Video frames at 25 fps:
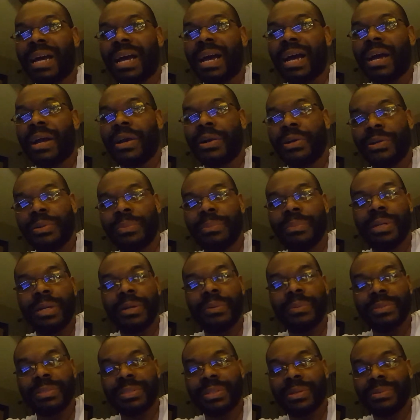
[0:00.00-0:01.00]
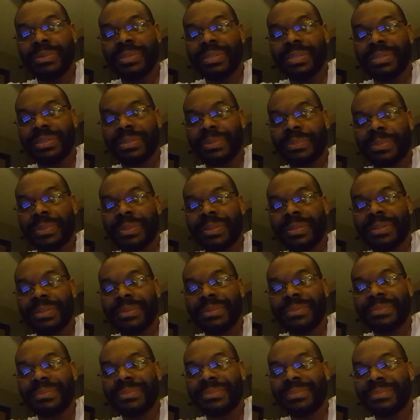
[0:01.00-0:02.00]
Iron Man was going to disappear.
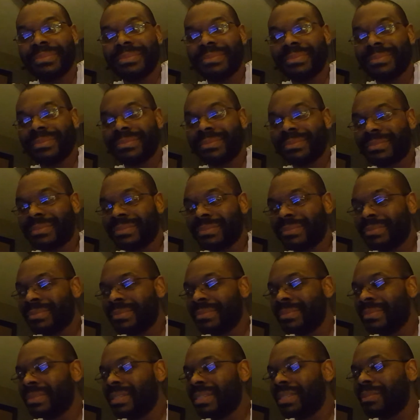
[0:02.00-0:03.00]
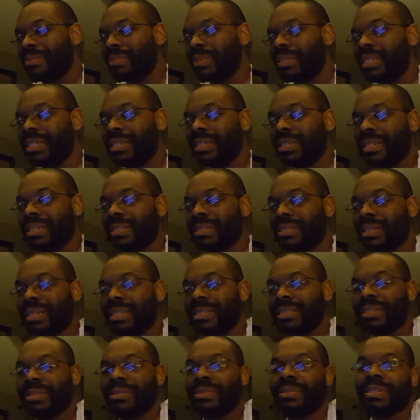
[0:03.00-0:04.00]
But then they said, I
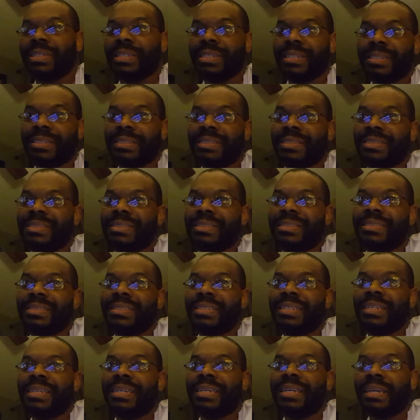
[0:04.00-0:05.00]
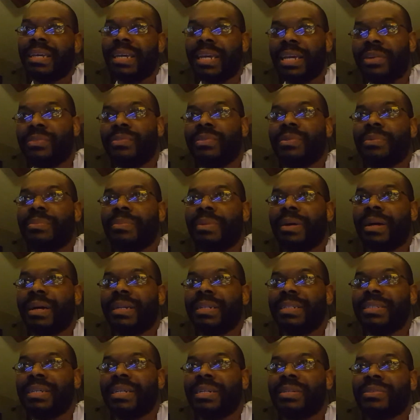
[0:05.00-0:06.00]
said, okay,
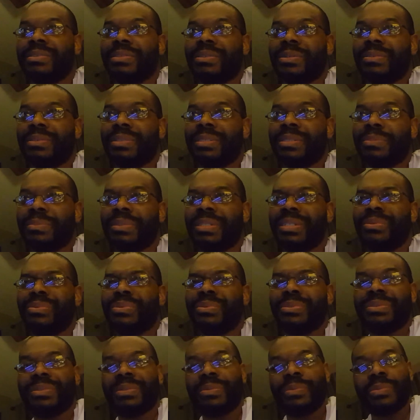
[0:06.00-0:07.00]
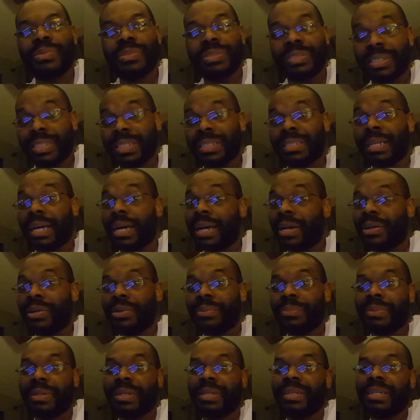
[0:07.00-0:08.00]
everybody else is going to do it. But then it was just
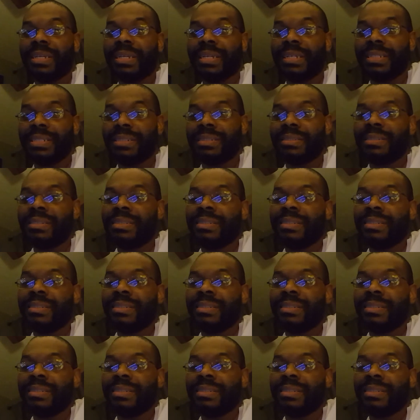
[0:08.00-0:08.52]
Iron Man and